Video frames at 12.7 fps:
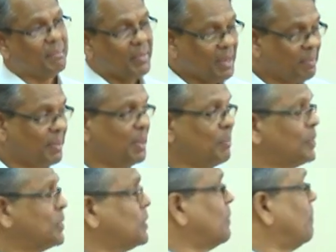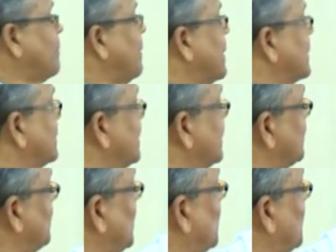Maybe most of our
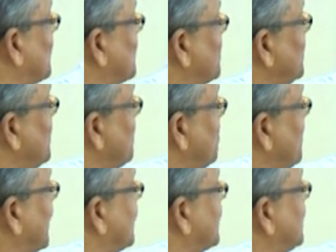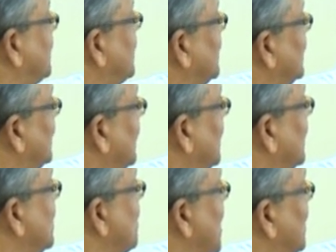actions belong to mixed
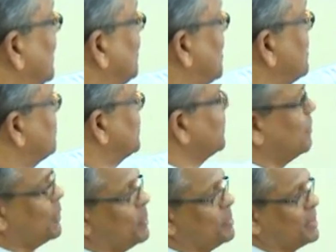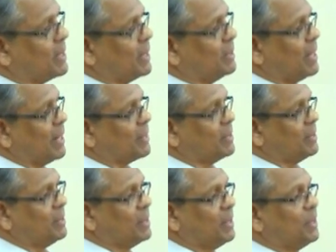in the manner one performs such
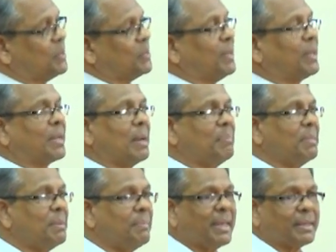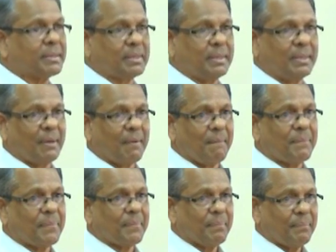actions. So it can be mixed.
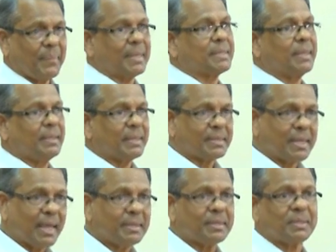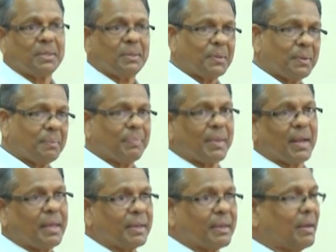Mixed in the sense, you know,
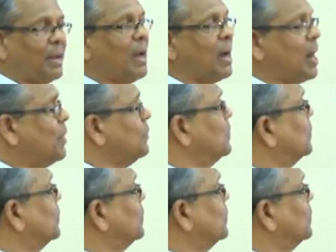like, how